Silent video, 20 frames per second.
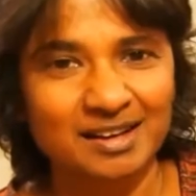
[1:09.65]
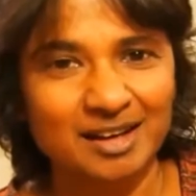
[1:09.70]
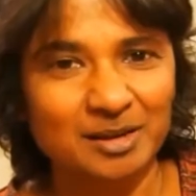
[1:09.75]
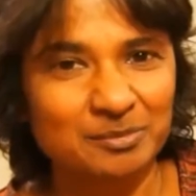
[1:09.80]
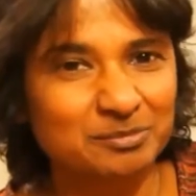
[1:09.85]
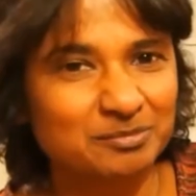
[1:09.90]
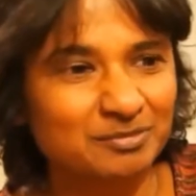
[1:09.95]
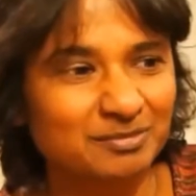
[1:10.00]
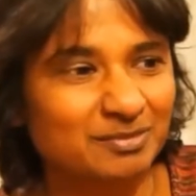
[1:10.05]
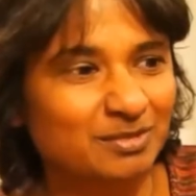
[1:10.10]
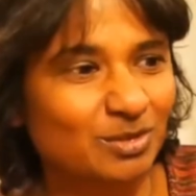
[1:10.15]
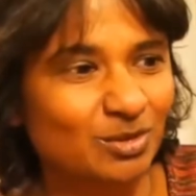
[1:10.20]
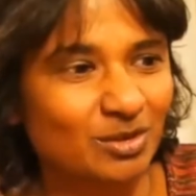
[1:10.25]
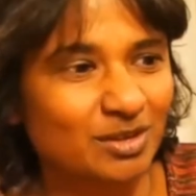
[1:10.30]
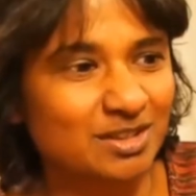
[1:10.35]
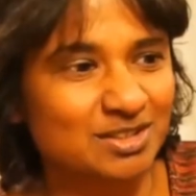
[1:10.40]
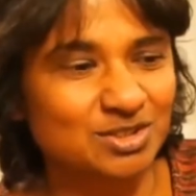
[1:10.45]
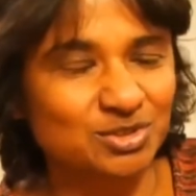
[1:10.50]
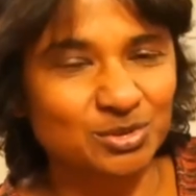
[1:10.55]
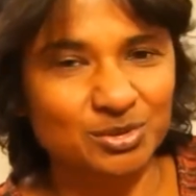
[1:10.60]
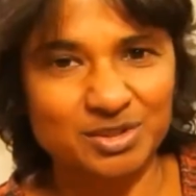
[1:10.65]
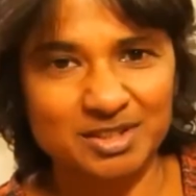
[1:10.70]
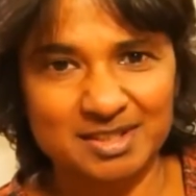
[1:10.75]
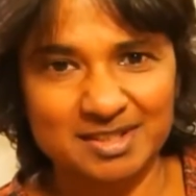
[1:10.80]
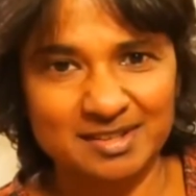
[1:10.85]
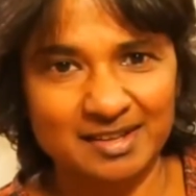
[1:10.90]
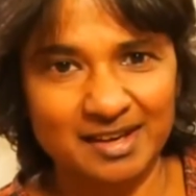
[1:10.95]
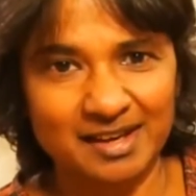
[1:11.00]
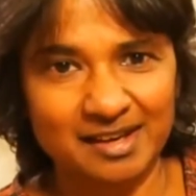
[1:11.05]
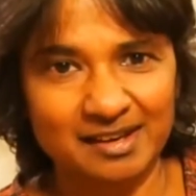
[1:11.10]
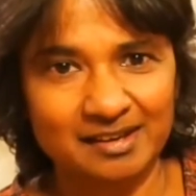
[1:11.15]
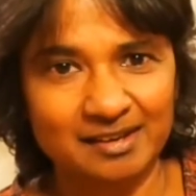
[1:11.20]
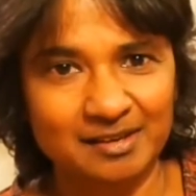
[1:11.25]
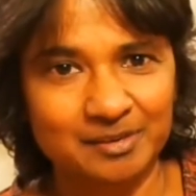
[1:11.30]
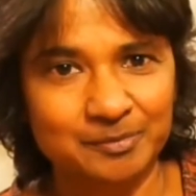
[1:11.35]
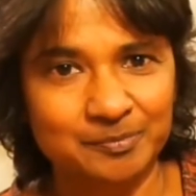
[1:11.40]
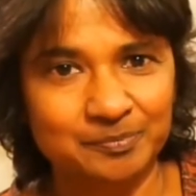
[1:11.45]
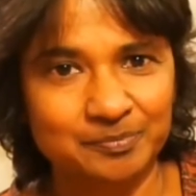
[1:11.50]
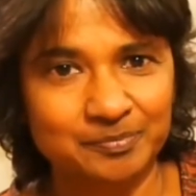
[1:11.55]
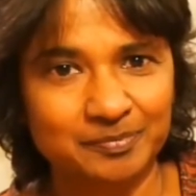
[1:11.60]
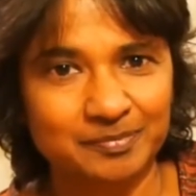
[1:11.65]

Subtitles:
I'm not as good as they are.